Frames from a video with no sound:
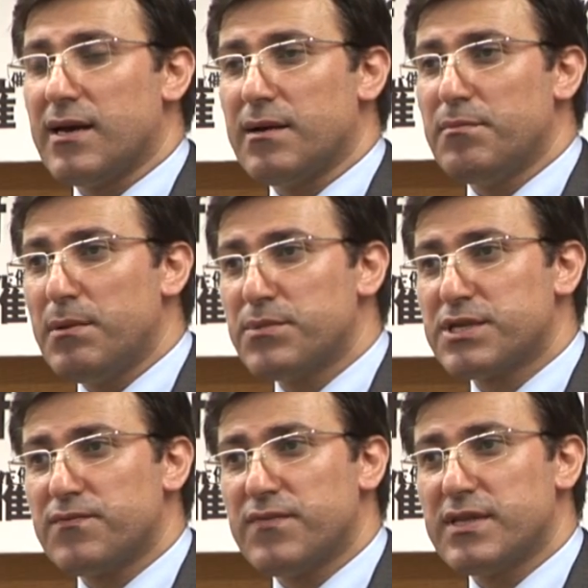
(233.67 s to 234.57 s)

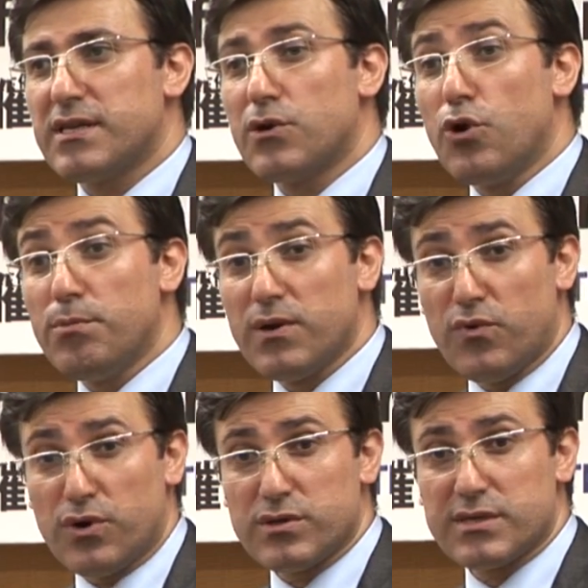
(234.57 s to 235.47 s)
membership with the global
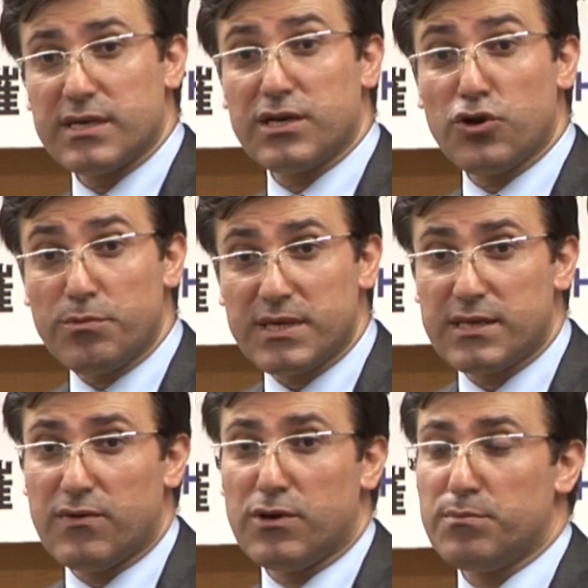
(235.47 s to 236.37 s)
world, economic
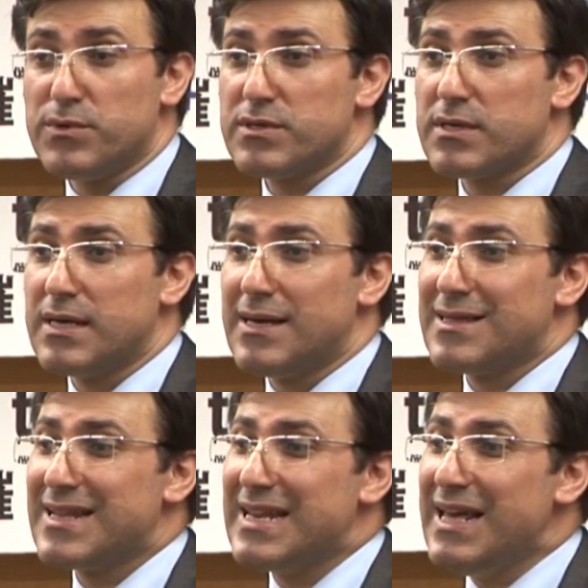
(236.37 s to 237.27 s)
development,
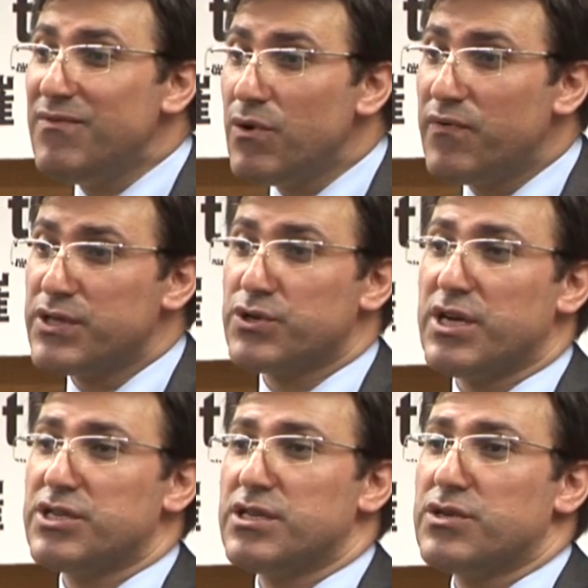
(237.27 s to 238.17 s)
the level of
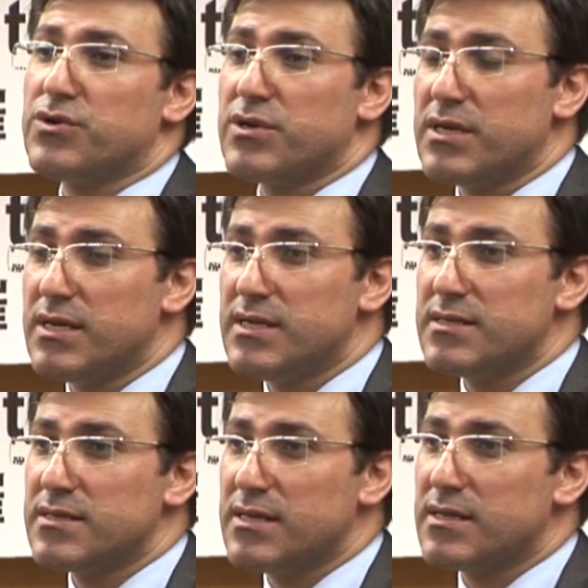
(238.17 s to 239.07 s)
education in Turkey
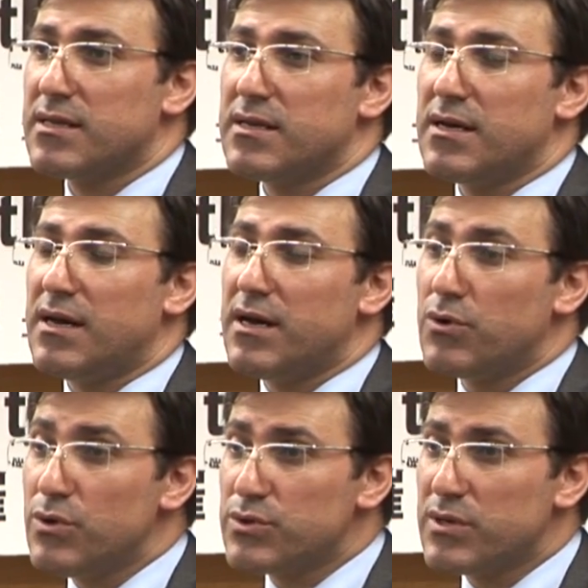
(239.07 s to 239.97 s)
is yet are
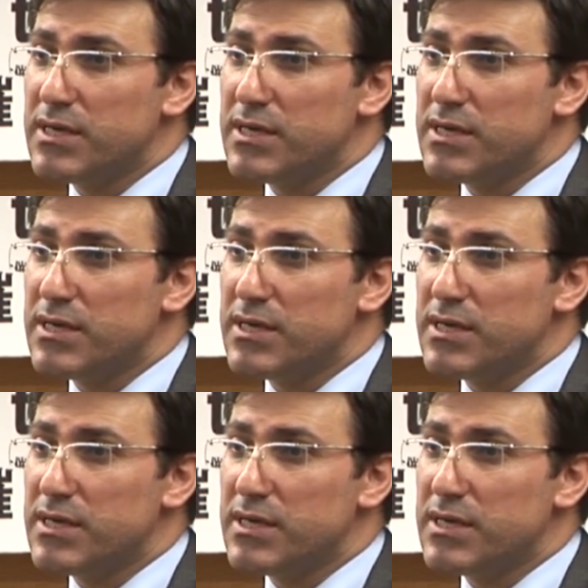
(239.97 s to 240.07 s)
also